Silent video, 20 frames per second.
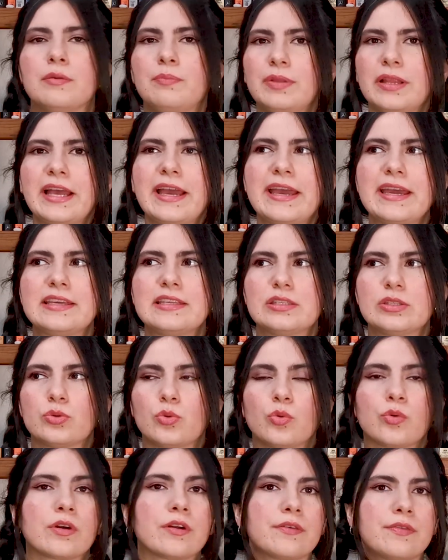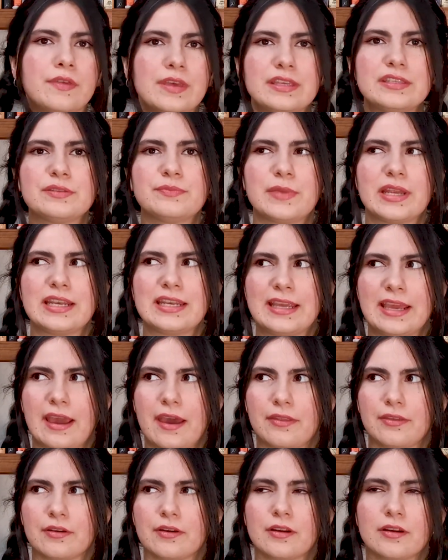The place where these men
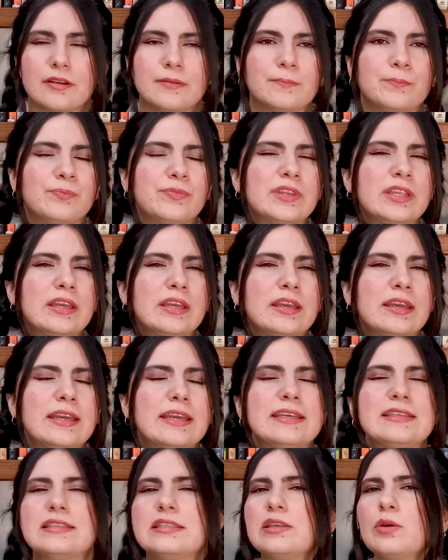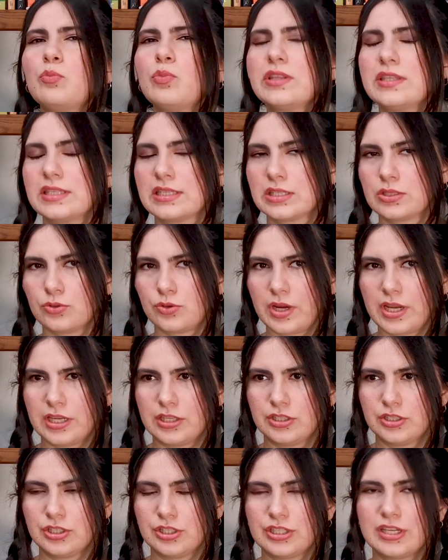gather is somewhat
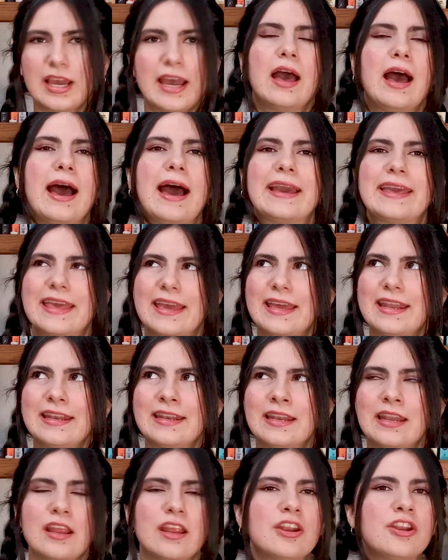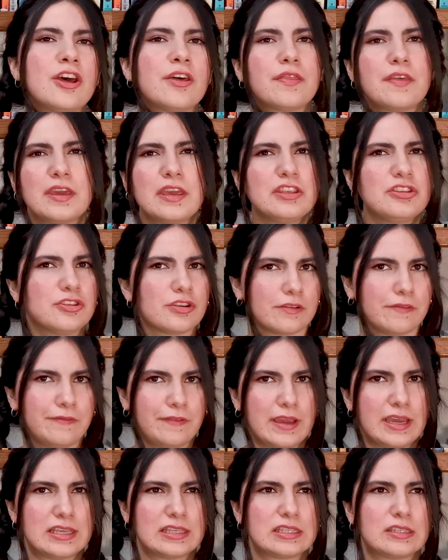strange. Again, nothing in your
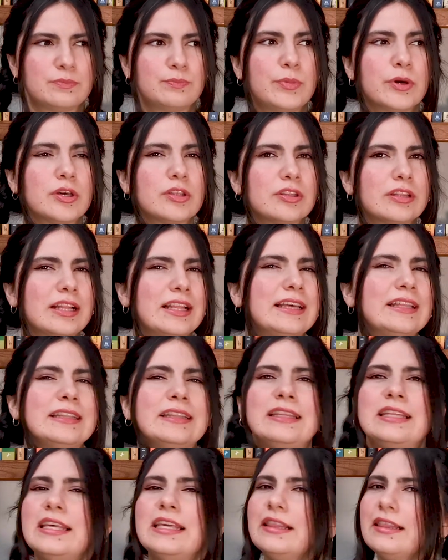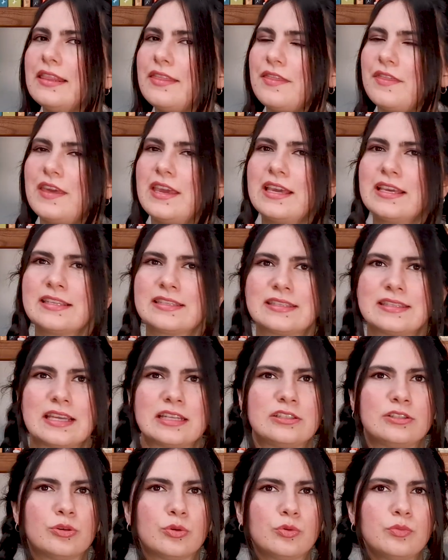face, but little things
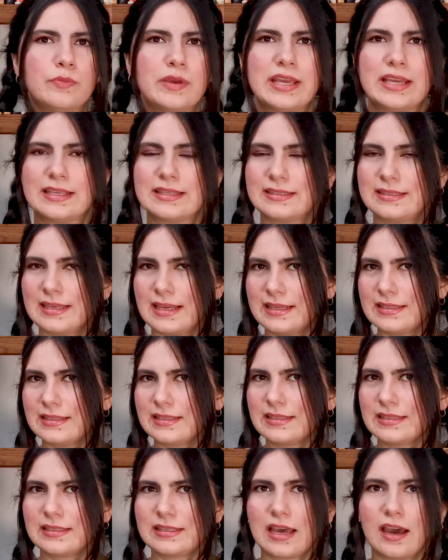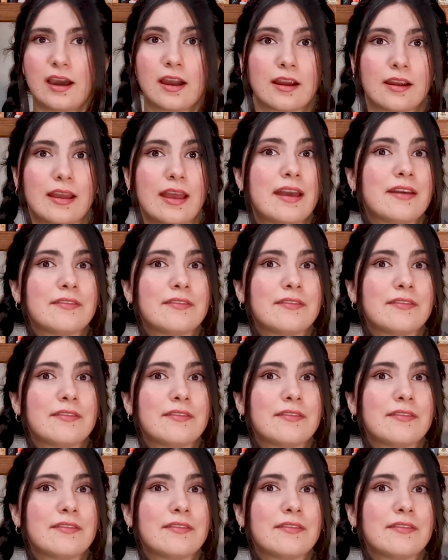that don't make sense are